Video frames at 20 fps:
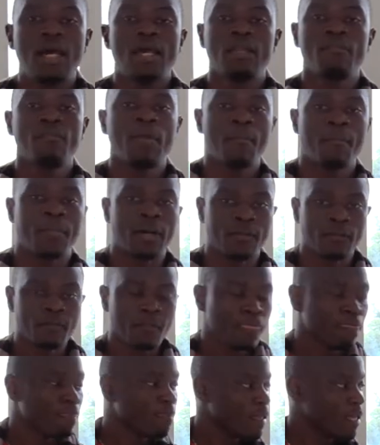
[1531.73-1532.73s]

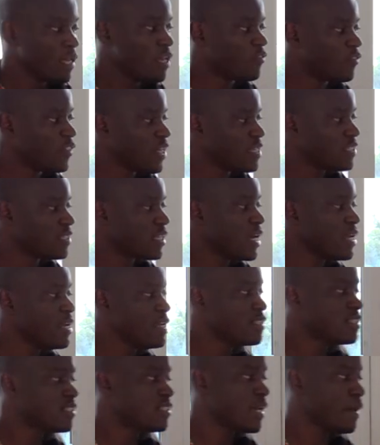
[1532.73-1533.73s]
Remember, if there is
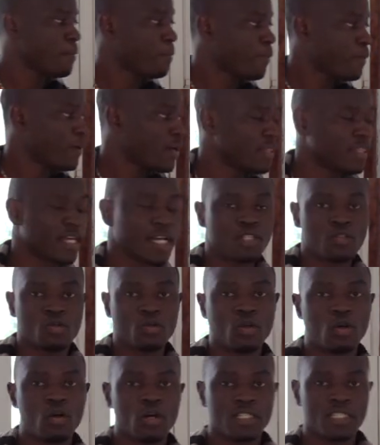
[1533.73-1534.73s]
any step that
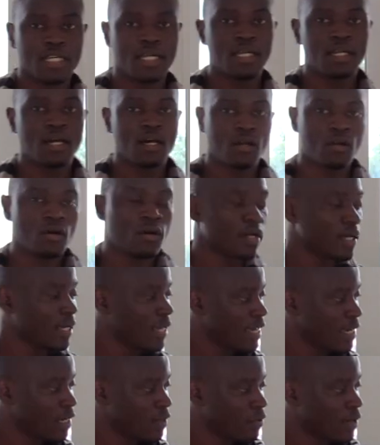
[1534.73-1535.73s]
you've gotten
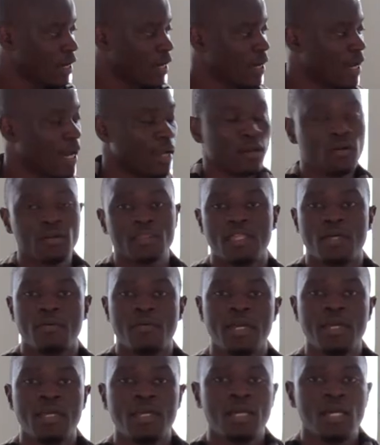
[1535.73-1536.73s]
wrong anywhere along the
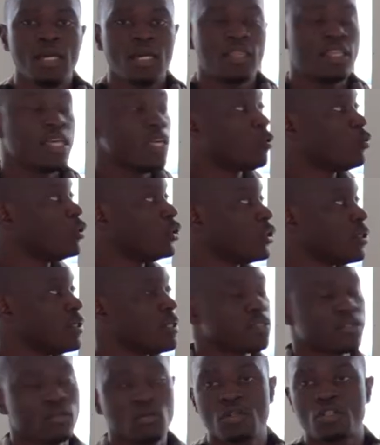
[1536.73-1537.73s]
way, the equation
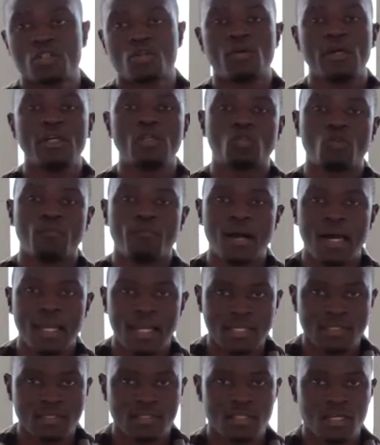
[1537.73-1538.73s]
is not going to
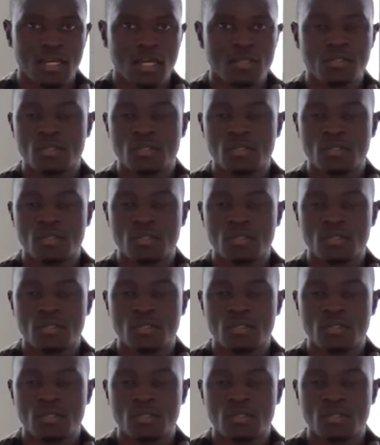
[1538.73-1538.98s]
balance.